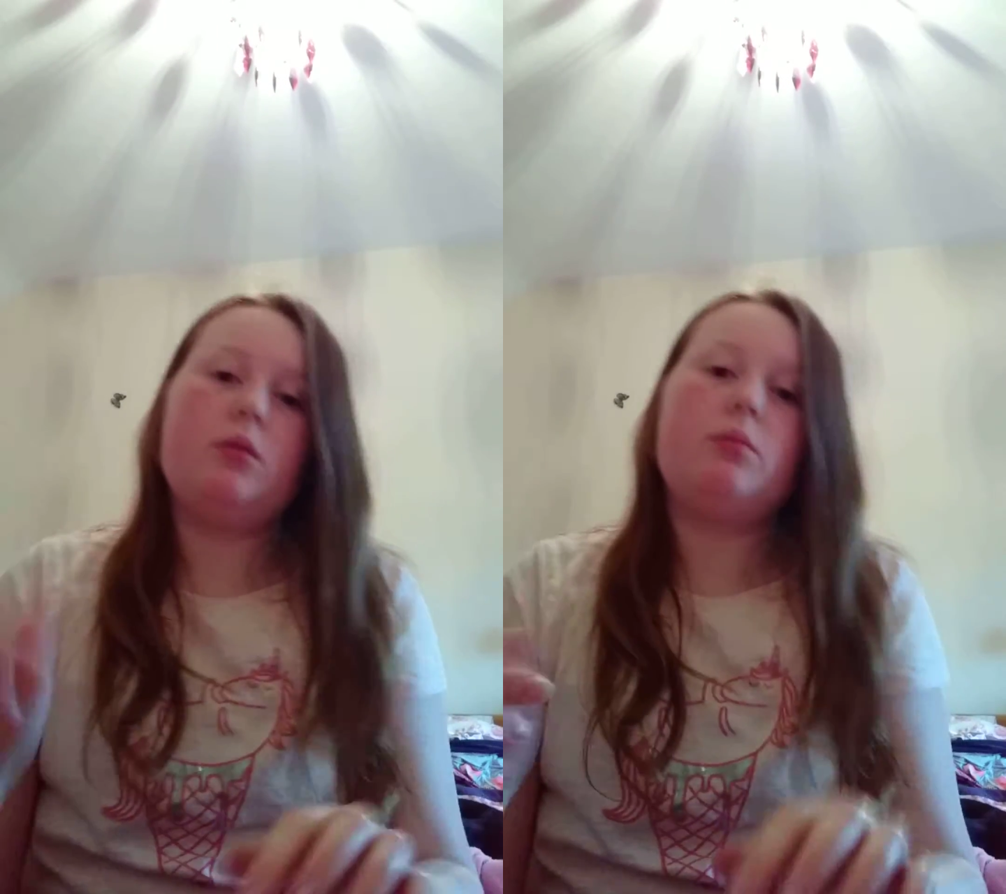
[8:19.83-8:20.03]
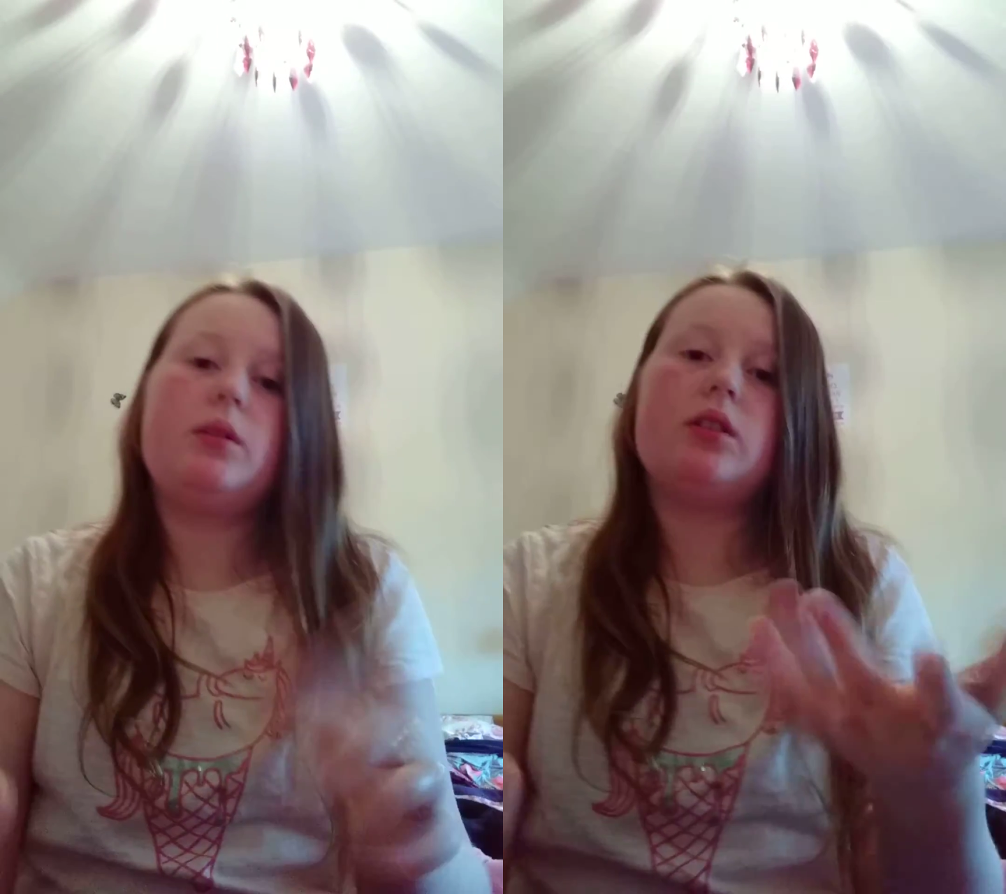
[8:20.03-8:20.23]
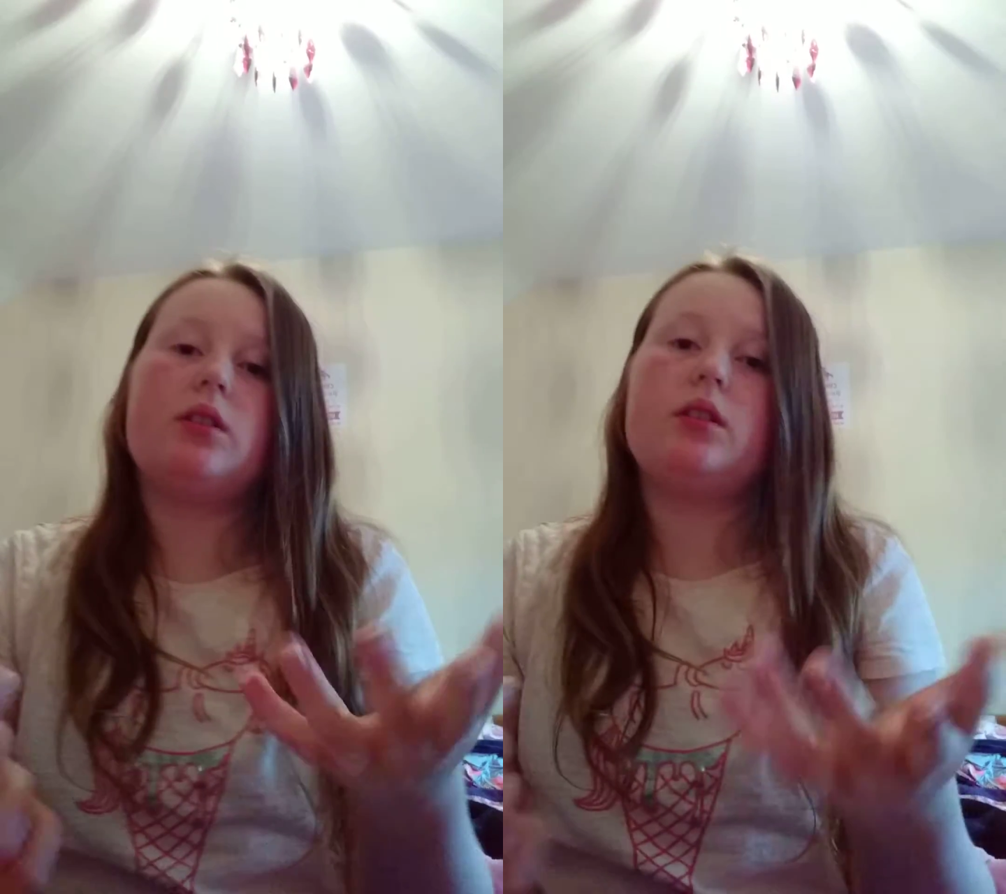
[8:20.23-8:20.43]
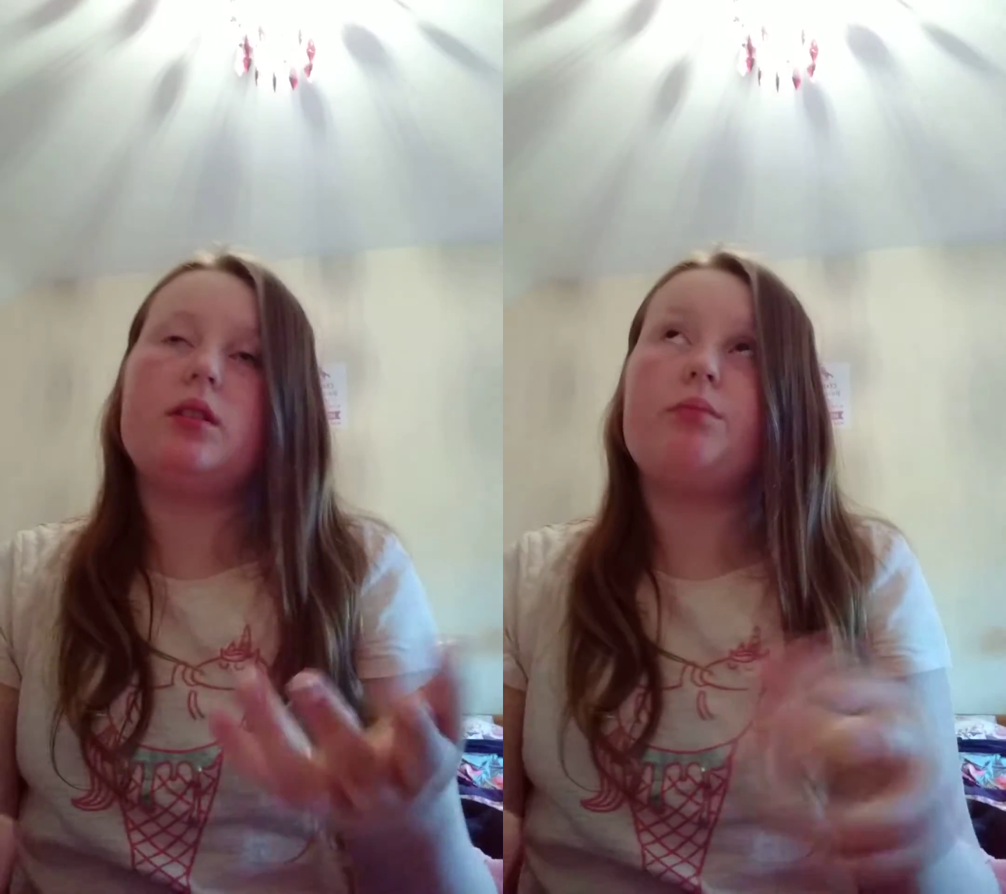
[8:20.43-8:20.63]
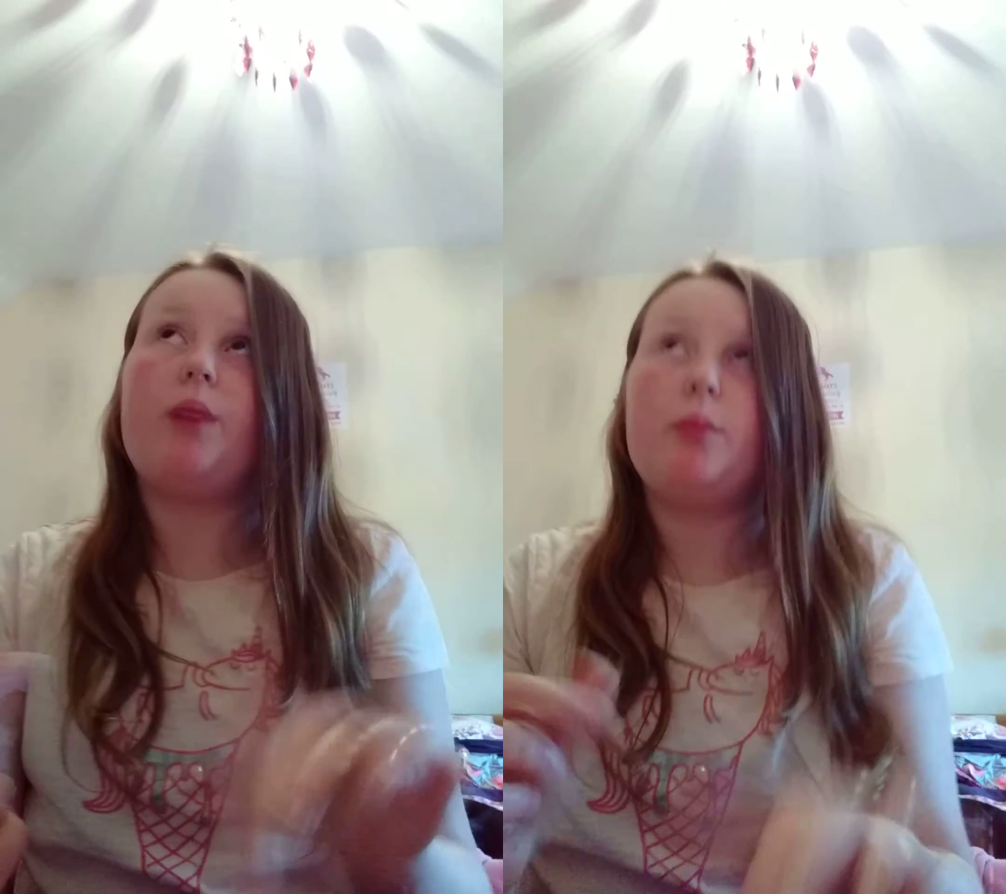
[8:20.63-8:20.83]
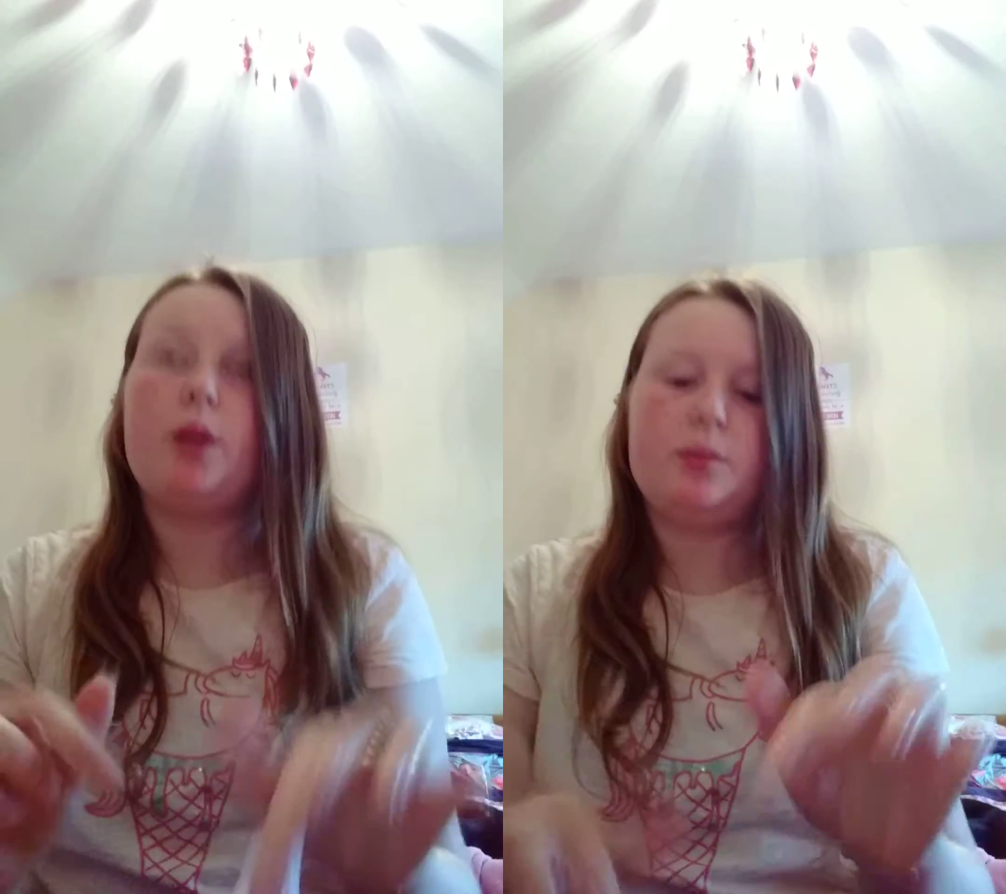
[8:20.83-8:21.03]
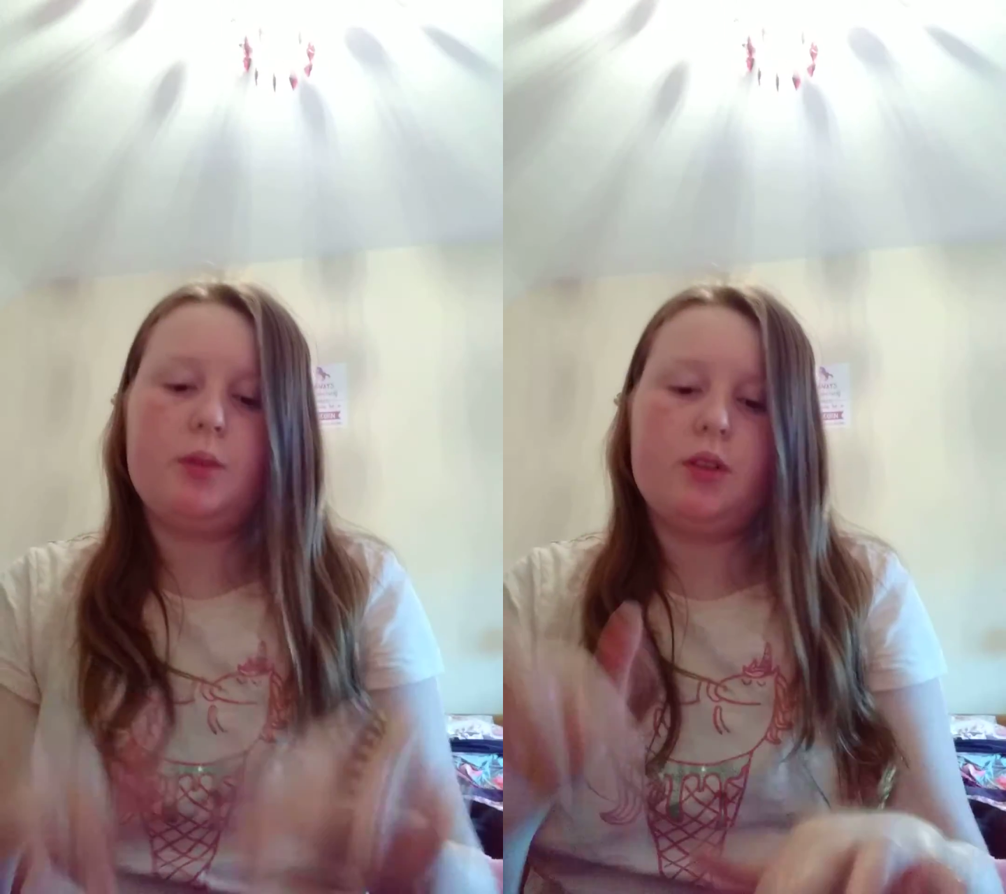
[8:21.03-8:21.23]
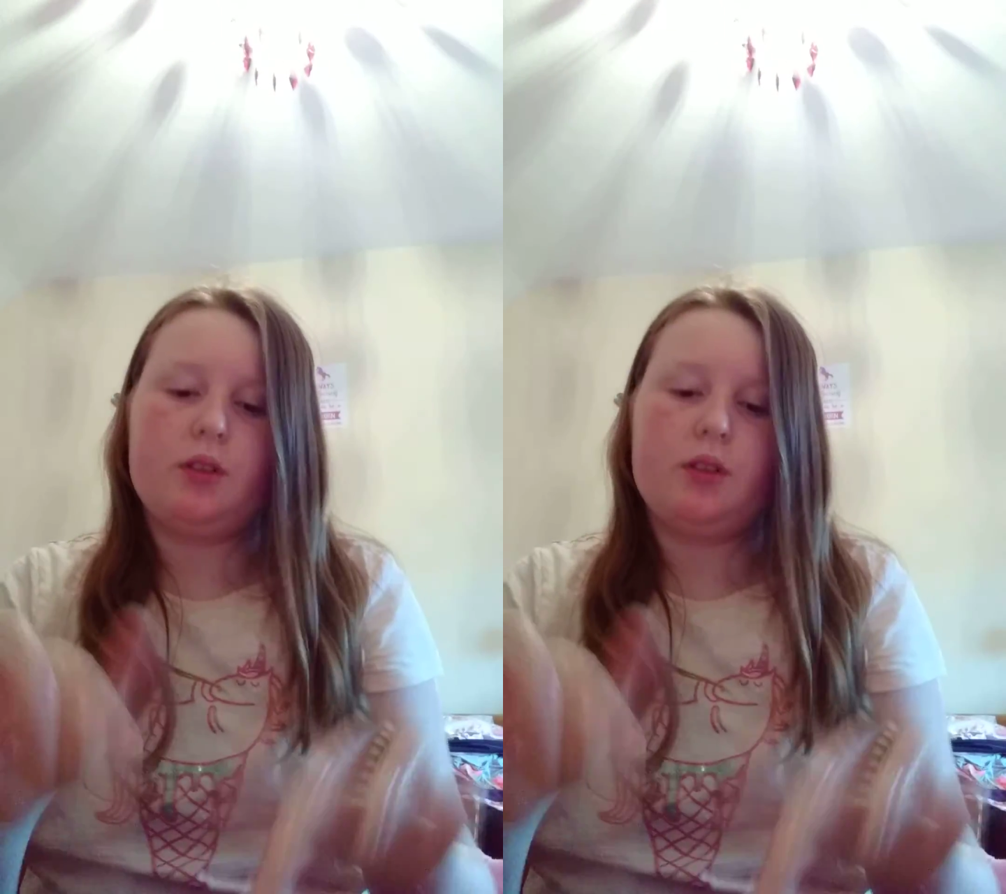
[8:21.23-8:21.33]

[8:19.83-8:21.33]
because I'm a nice person.